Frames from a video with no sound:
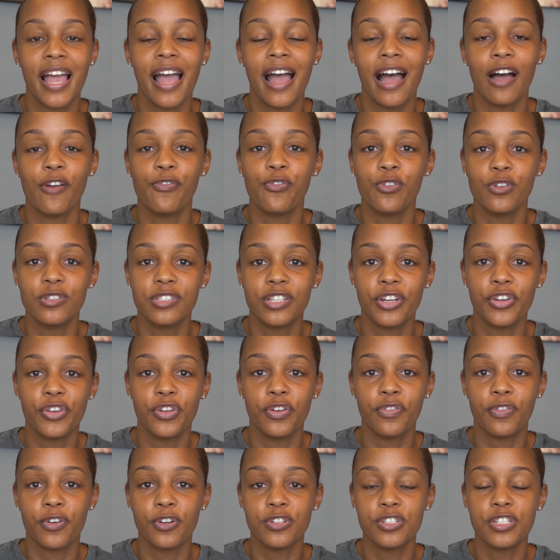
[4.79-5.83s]
at Full Sail
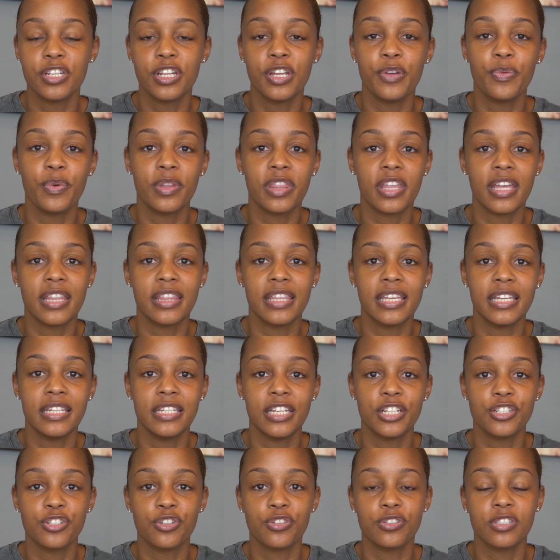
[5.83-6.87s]
University with the
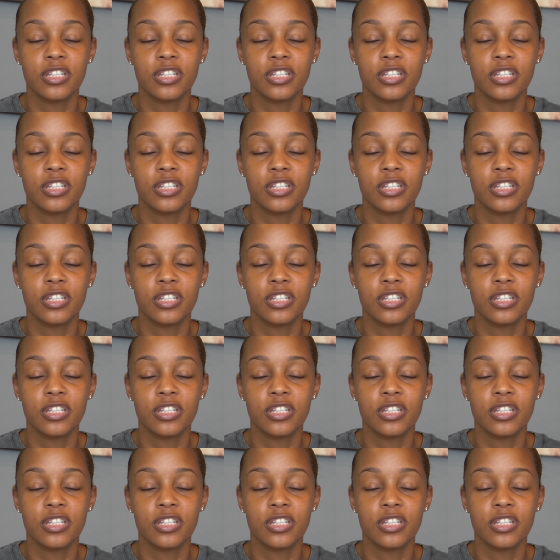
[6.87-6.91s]
Digital